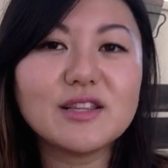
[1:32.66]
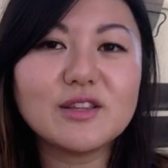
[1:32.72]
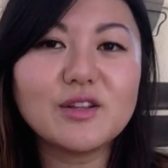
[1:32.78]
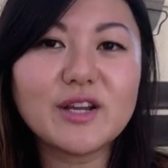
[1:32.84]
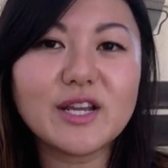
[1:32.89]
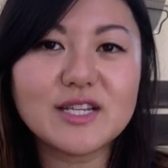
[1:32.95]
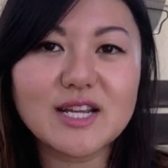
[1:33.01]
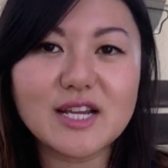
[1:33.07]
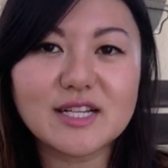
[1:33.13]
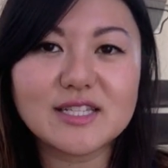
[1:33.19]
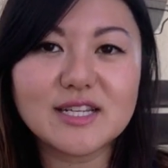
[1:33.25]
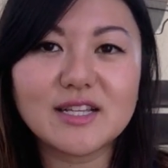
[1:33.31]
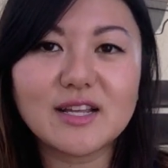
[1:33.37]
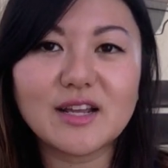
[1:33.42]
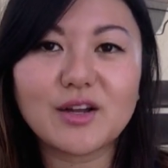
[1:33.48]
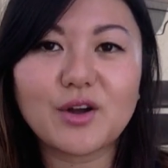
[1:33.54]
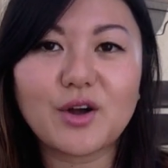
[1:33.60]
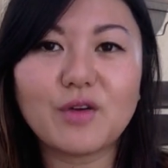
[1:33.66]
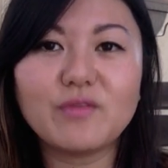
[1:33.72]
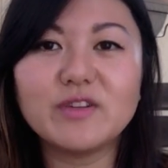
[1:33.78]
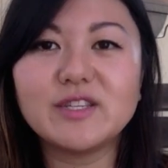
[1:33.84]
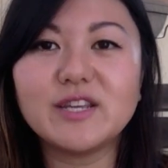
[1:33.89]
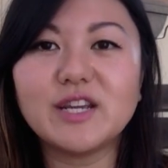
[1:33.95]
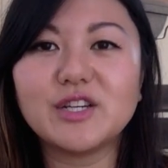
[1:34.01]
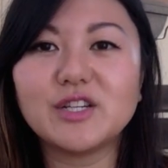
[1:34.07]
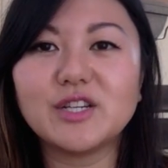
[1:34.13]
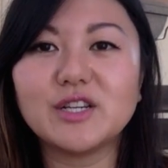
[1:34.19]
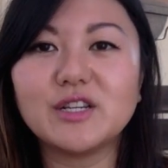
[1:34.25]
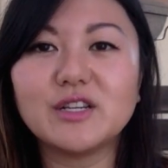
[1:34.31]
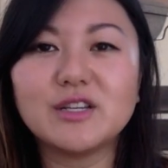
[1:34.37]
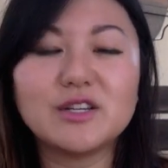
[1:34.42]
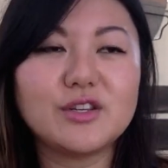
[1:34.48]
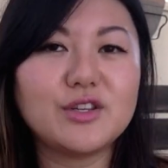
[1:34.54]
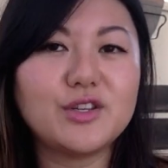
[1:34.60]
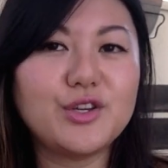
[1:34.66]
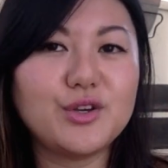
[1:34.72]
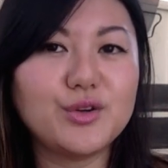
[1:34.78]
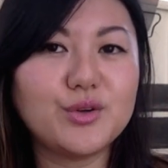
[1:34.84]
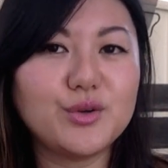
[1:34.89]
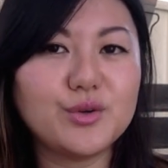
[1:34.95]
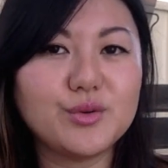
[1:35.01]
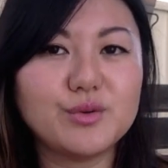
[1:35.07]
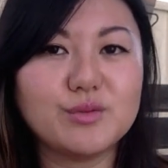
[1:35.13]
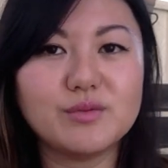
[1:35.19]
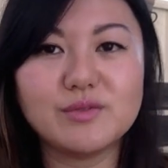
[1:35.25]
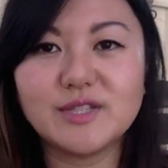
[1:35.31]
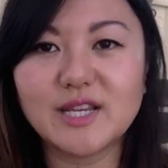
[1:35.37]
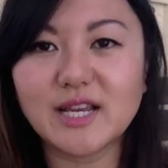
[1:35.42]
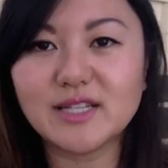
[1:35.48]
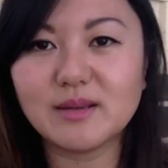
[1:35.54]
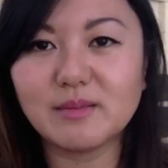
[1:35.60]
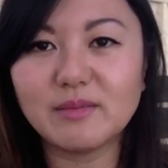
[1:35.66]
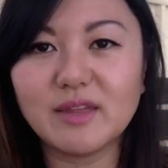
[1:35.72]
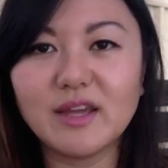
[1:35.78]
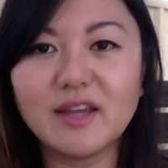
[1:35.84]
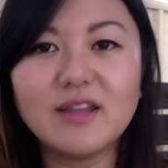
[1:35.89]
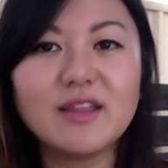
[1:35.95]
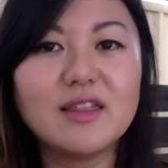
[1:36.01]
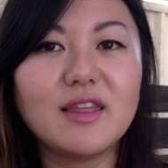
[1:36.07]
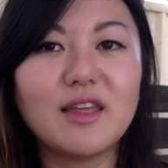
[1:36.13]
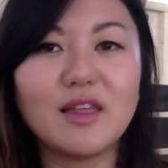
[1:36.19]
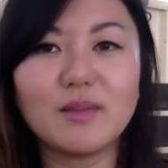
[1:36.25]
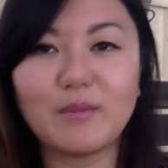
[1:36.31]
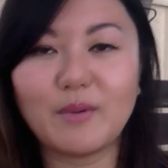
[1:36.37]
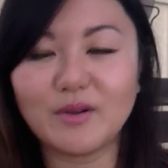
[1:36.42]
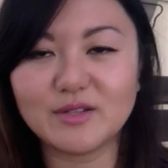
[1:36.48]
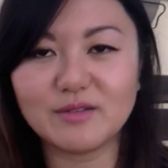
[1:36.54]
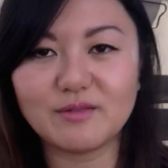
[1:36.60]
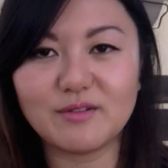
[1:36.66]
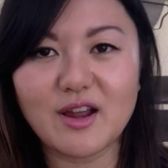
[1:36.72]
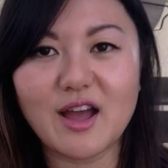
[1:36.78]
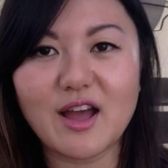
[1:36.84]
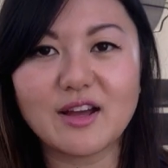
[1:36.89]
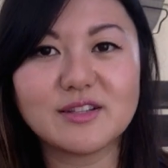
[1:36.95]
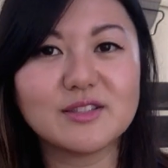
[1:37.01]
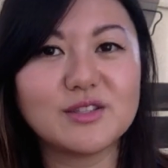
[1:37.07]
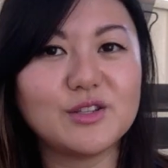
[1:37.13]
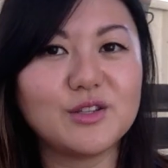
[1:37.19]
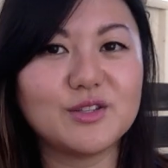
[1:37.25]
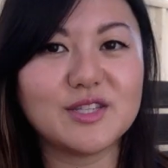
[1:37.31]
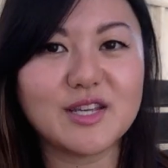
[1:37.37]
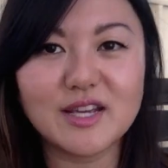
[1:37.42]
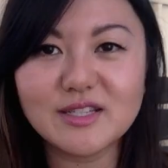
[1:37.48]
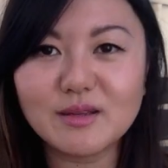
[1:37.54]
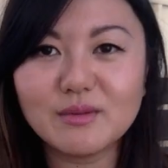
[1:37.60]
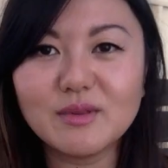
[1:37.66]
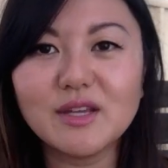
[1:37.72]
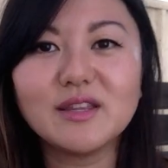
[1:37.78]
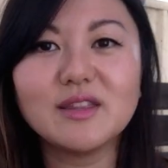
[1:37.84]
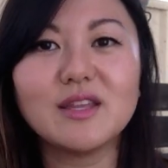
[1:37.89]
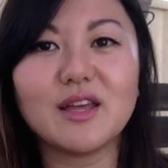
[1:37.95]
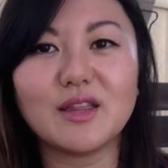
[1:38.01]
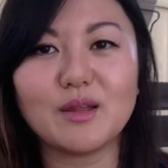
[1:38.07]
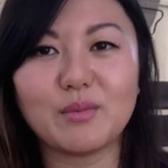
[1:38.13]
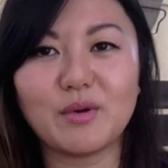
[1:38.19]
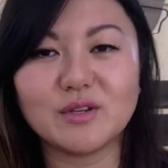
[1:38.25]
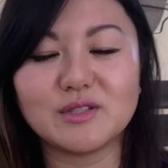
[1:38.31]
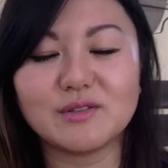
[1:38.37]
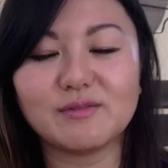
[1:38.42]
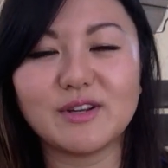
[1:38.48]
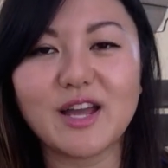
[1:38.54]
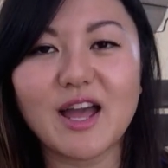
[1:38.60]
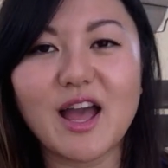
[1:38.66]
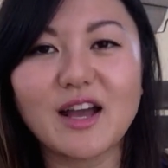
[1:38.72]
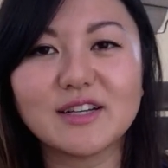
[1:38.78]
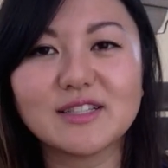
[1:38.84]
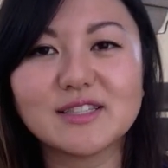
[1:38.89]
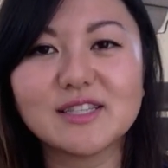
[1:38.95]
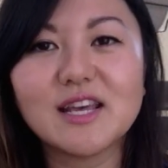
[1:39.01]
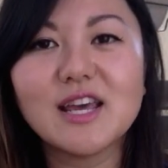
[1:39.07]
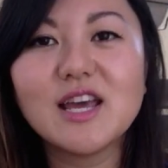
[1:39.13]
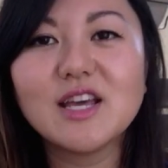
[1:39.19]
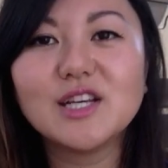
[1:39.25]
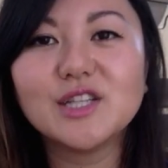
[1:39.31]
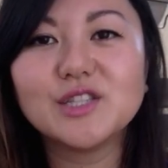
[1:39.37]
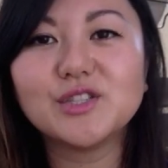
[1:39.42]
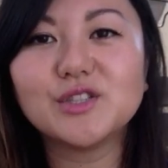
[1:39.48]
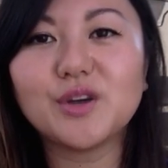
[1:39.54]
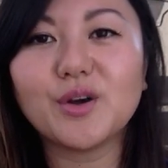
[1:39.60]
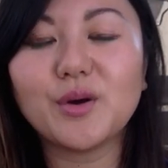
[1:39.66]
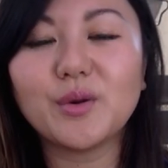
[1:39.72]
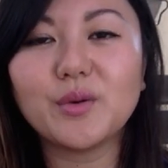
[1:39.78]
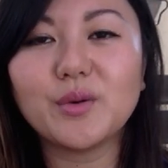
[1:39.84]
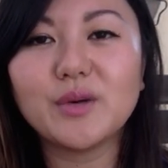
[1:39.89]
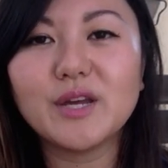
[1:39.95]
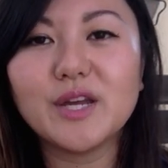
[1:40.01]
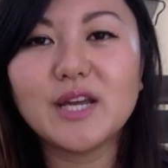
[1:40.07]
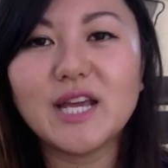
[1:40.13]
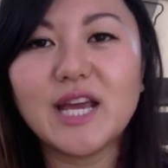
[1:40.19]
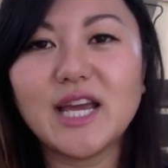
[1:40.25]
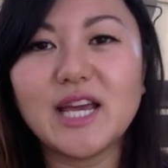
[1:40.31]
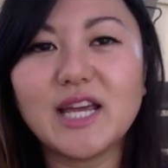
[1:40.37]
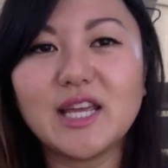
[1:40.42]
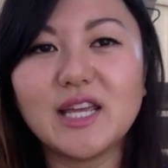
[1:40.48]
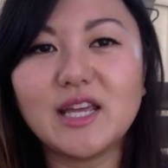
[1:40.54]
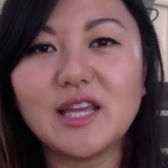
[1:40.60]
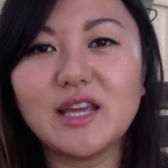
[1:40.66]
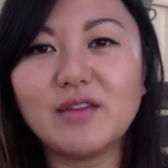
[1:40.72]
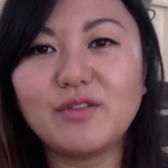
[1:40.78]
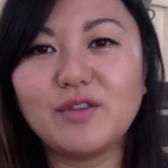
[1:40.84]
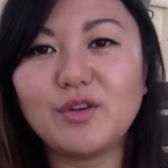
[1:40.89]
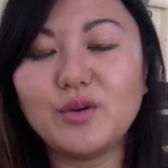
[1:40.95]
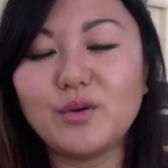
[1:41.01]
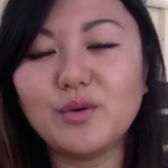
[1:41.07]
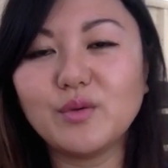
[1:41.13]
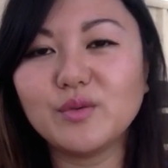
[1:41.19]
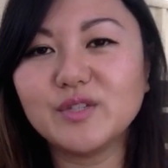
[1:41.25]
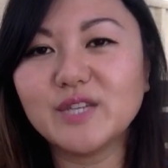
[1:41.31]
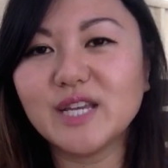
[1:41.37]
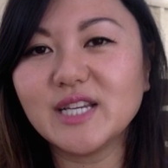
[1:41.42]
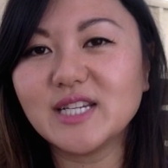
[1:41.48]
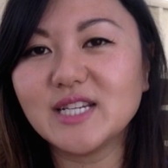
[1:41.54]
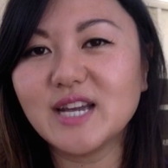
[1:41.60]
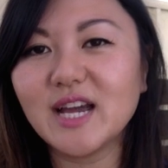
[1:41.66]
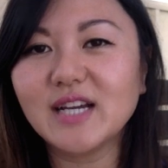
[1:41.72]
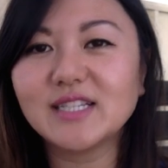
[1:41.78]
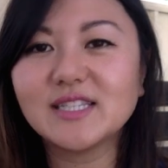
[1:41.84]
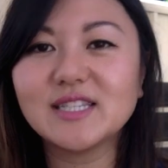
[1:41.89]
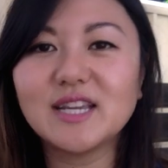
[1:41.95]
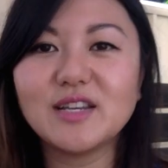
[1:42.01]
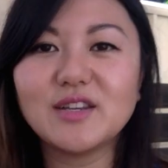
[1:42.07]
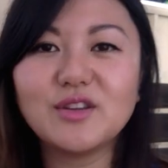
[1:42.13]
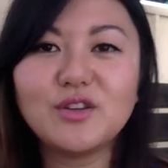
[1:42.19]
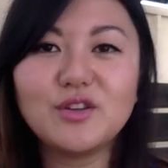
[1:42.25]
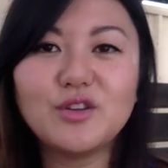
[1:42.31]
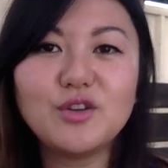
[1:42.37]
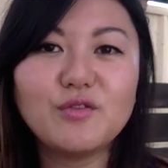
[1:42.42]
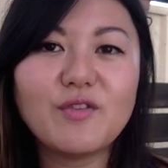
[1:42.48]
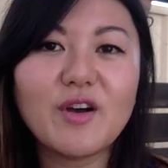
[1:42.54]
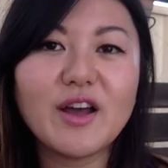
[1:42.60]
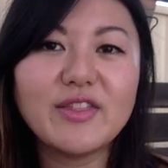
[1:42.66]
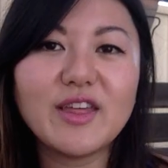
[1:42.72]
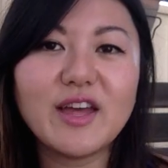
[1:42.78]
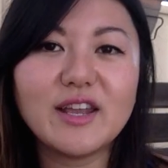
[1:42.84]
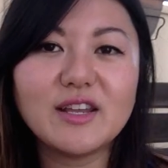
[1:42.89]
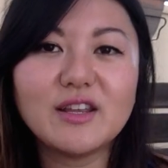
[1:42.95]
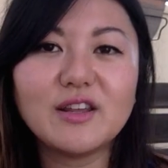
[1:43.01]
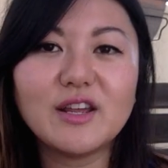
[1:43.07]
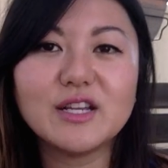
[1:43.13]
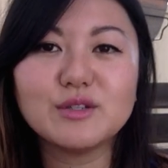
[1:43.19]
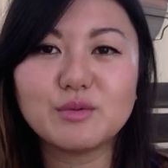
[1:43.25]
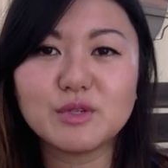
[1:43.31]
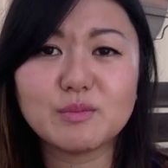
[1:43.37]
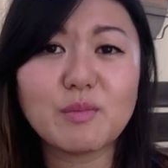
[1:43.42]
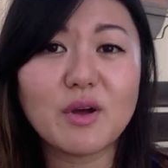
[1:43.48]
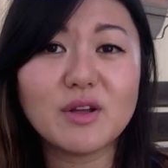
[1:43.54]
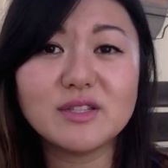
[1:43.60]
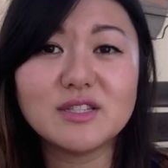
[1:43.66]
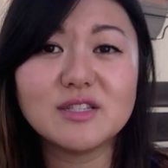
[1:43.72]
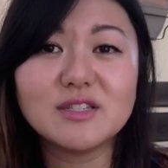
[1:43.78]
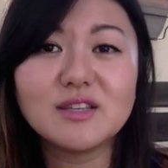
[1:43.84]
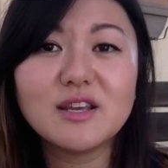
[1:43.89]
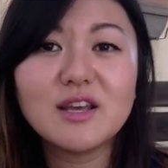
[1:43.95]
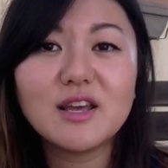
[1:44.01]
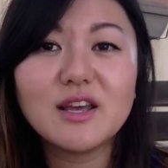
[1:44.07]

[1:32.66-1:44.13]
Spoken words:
look at texting like a conversation. You say something, the other person reacts. You say something, the other person reacts. So if you send a text and you find that his response is